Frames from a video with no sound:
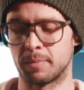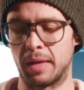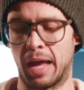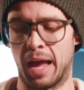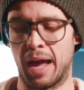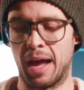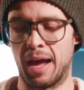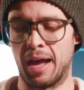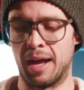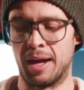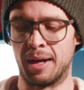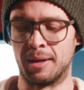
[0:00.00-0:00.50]

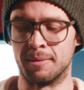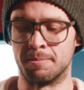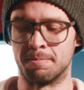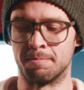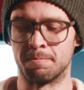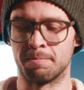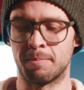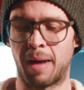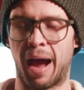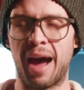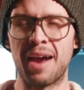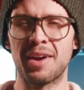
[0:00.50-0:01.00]

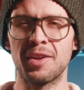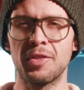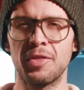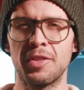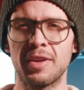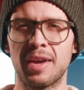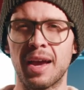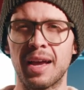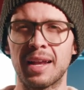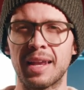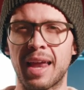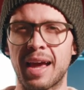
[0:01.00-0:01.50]
I don't
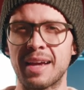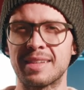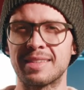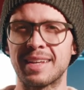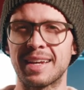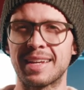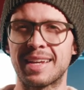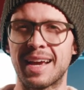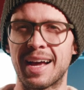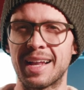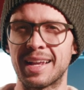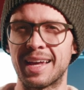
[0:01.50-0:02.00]
think I like
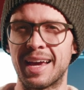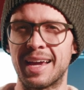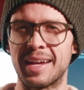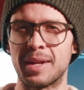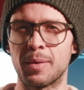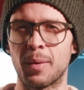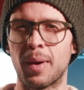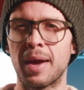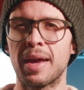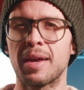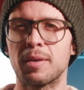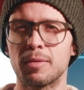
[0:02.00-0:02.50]
that colour
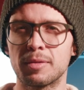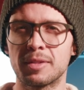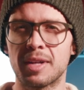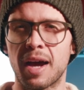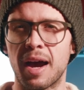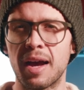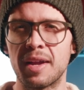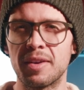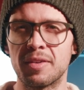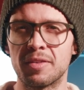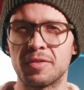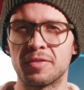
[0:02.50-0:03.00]
anyway. It was
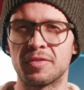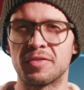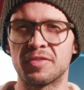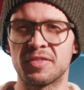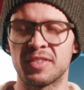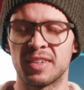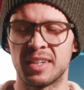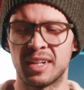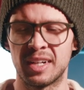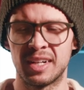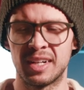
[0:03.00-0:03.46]
kind of